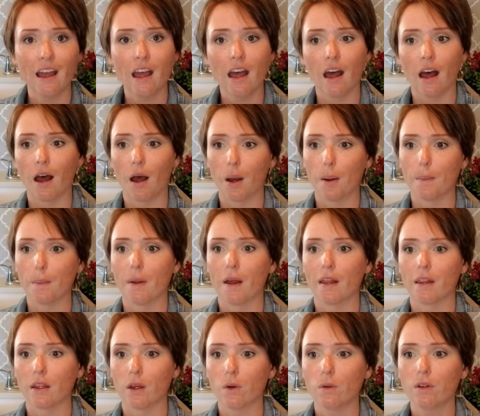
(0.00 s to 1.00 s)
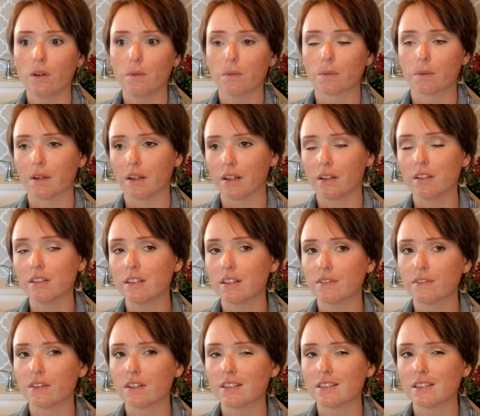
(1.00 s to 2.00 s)
And the only real
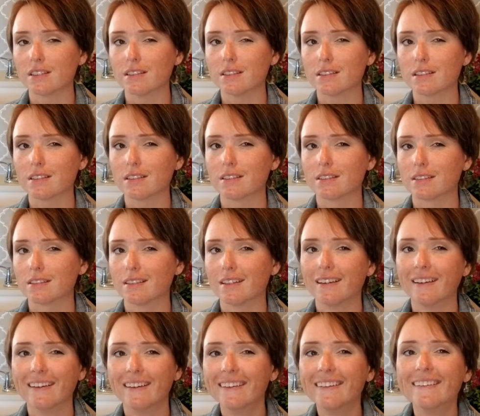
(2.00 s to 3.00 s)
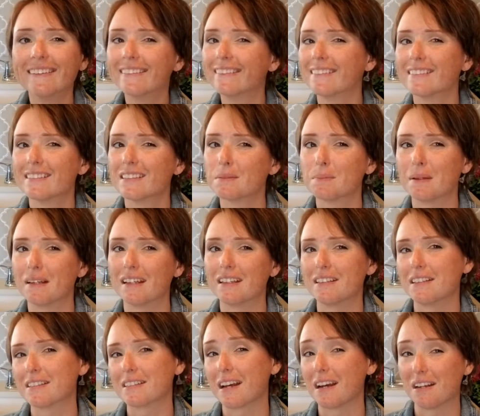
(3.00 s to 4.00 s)
difference is, because spinach
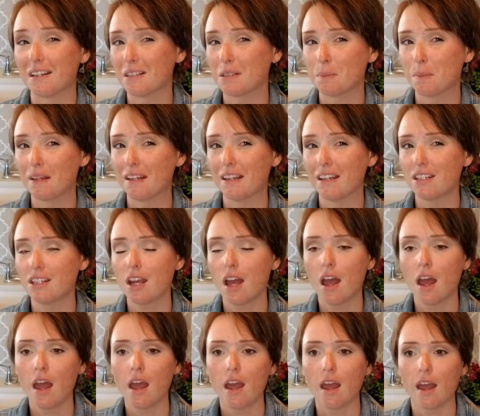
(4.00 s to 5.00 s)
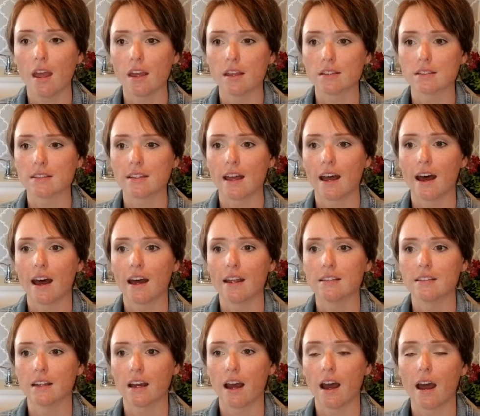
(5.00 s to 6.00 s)
is kind of spinach, is
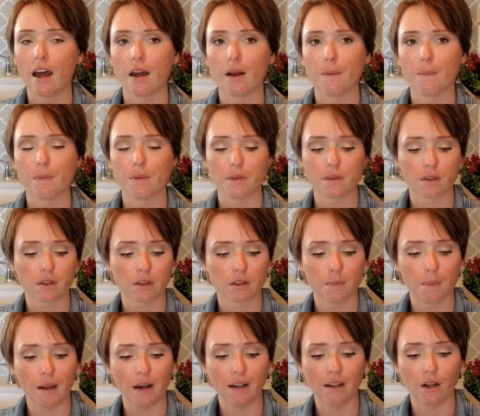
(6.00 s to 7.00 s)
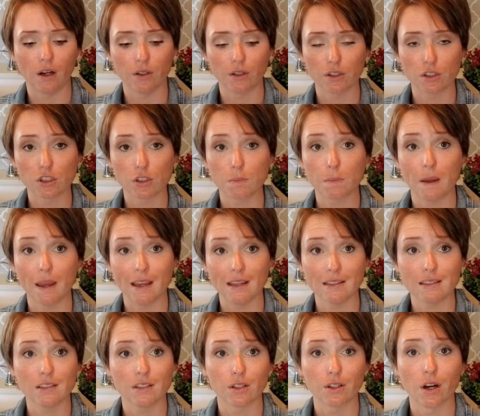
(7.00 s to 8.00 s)
that depending on your
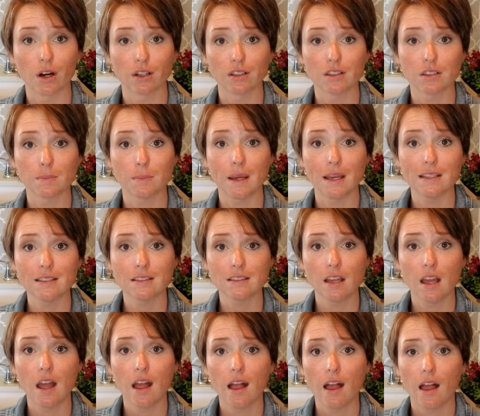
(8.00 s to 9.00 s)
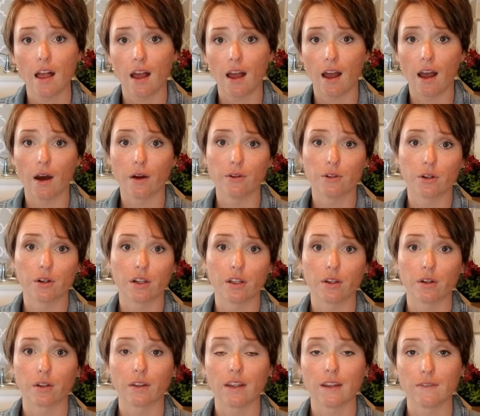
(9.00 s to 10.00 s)
space, your garden space, how dirty
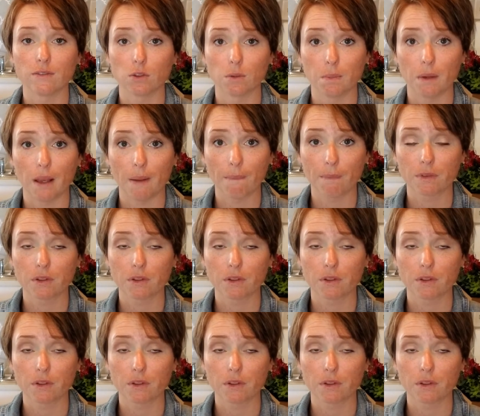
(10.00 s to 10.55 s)
your leaves will be.